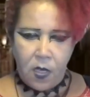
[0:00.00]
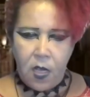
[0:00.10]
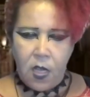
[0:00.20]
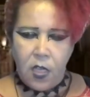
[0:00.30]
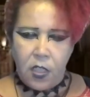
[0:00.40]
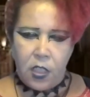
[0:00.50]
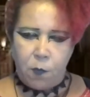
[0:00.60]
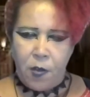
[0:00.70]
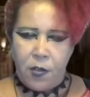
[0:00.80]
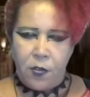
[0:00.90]
She
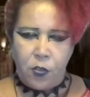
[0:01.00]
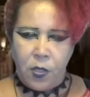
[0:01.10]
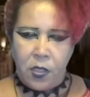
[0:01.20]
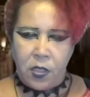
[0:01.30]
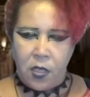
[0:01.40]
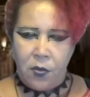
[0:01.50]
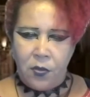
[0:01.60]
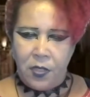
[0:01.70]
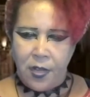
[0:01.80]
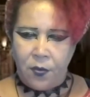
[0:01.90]
spread her trench
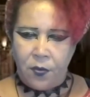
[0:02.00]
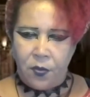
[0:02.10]
coat down on the